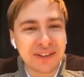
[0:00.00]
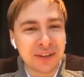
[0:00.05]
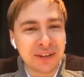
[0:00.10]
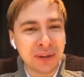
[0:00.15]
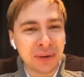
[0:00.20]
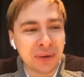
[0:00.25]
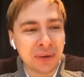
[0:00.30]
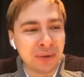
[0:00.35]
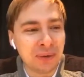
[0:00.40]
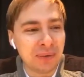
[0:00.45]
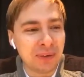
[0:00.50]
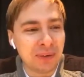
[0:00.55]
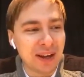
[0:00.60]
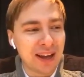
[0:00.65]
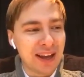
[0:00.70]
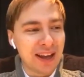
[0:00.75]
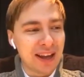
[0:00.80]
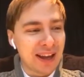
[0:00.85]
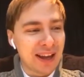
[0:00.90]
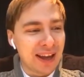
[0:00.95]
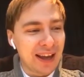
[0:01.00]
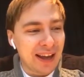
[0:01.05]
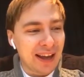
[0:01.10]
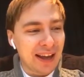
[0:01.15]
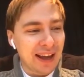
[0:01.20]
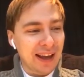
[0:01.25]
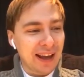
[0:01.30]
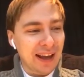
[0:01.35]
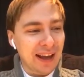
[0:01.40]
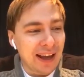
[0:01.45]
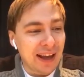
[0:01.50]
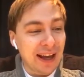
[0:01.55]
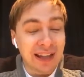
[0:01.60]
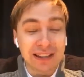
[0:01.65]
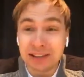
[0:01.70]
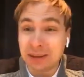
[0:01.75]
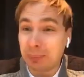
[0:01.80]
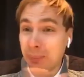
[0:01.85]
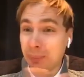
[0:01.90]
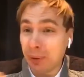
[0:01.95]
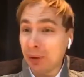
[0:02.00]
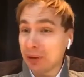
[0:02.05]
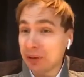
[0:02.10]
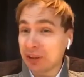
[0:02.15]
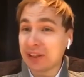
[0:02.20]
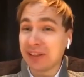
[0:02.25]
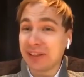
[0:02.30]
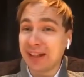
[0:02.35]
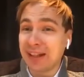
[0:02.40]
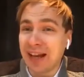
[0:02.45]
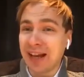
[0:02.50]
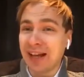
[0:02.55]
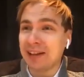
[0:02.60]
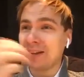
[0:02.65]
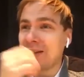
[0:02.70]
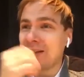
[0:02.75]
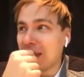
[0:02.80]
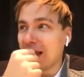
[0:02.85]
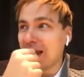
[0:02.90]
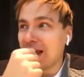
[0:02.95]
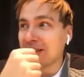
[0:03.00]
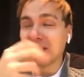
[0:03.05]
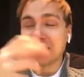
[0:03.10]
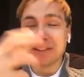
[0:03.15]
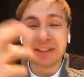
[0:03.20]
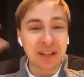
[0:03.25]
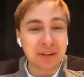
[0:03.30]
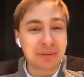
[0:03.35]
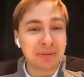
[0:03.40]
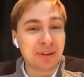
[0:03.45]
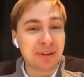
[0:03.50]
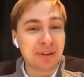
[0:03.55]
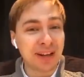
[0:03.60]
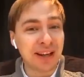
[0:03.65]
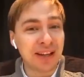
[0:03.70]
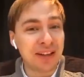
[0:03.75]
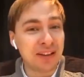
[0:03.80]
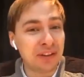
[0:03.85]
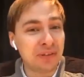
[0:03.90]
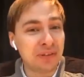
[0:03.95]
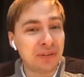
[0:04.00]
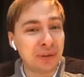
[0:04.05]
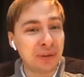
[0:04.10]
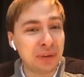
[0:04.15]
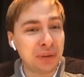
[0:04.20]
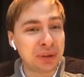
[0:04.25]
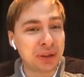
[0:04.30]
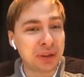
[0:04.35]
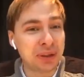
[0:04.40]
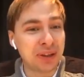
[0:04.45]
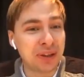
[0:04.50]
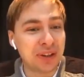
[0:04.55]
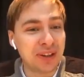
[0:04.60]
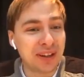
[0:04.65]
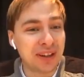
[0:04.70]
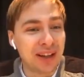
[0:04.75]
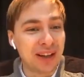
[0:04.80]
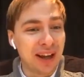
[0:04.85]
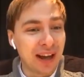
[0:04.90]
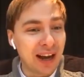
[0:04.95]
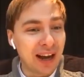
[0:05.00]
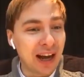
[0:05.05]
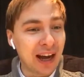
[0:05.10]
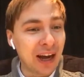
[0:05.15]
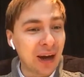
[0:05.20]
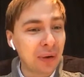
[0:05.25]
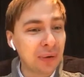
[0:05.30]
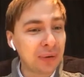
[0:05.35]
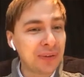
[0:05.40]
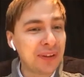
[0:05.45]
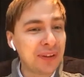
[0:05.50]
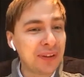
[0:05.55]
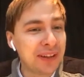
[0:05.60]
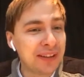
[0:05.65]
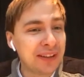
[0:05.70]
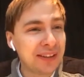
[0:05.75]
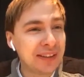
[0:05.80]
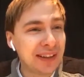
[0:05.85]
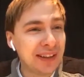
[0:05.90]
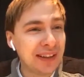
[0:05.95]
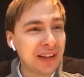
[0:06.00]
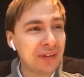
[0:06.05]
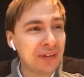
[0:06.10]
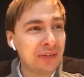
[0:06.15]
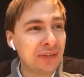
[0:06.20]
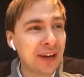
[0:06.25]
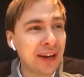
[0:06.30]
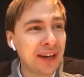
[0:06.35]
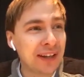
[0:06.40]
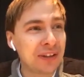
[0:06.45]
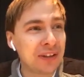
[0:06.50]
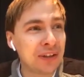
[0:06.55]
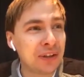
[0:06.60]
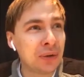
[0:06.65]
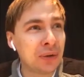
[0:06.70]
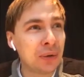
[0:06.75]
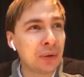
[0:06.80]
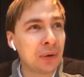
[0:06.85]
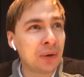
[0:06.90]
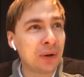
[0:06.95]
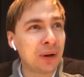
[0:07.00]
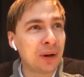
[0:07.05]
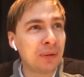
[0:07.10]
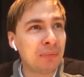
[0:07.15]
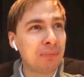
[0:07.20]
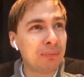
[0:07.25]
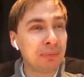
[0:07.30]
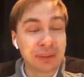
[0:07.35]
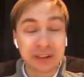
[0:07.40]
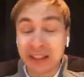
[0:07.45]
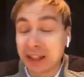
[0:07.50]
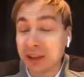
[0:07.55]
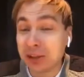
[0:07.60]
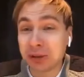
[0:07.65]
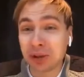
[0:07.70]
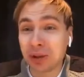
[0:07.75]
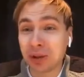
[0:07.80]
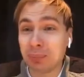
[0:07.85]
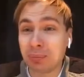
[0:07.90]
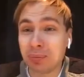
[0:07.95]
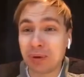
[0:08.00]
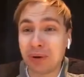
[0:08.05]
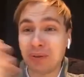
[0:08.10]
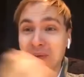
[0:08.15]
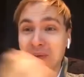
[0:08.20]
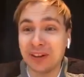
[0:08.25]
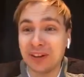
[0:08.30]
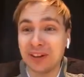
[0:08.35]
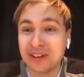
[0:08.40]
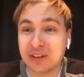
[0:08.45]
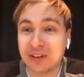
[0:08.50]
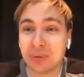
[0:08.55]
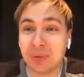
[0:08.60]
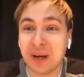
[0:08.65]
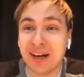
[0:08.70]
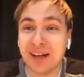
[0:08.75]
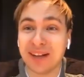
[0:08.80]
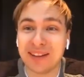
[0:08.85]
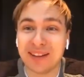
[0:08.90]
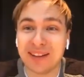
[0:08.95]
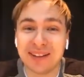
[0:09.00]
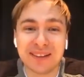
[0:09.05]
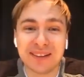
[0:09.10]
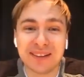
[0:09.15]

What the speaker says: you as a person and as a tantrika in the future? How did it affect your sexual profile as well?